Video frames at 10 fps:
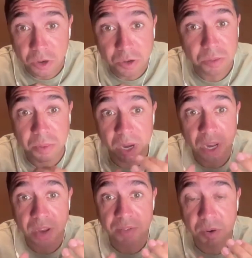I couldn't
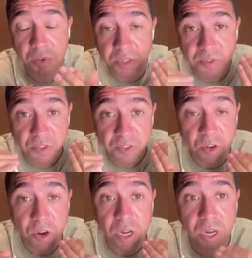believe it. It was
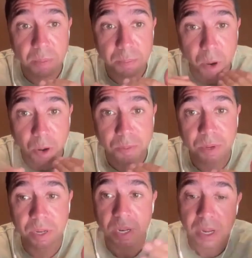fucking
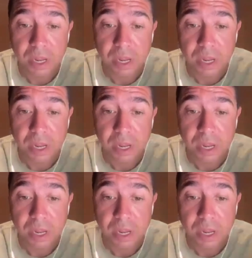pumping.